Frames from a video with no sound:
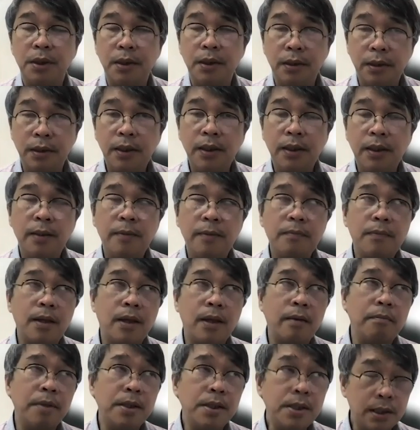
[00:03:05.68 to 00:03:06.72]
degree,
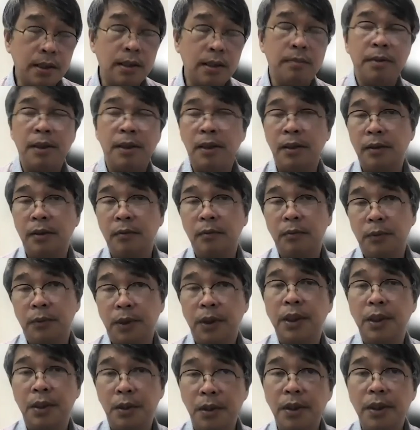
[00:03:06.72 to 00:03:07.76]
I've basically been
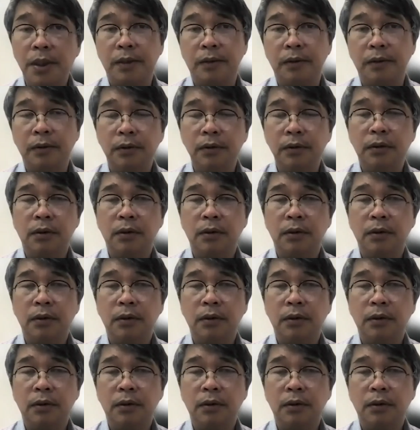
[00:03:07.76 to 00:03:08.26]
working on it, no?